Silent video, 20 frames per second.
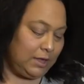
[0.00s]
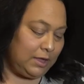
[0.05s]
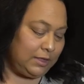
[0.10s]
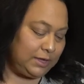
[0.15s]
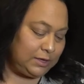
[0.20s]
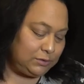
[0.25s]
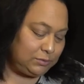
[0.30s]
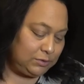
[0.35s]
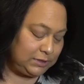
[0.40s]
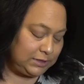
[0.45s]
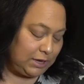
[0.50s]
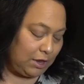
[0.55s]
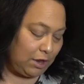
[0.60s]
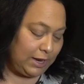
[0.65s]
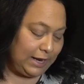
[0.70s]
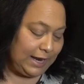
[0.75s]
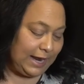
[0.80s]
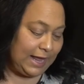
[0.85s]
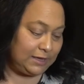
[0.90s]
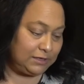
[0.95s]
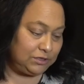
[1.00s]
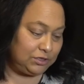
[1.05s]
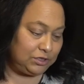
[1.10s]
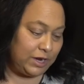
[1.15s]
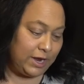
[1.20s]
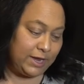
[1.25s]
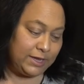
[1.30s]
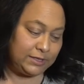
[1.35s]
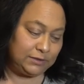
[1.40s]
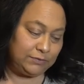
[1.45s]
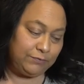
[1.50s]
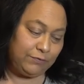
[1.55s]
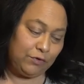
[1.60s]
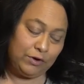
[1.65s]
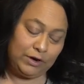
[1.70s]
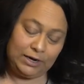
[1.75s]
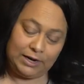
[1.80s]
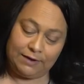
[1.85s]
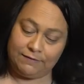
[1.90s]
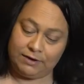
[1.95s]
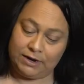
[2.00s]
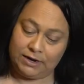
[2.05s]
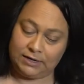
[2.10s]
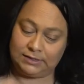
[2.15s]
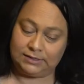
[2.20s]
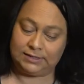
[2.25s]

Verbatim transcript: This was our last chance for eleven ninety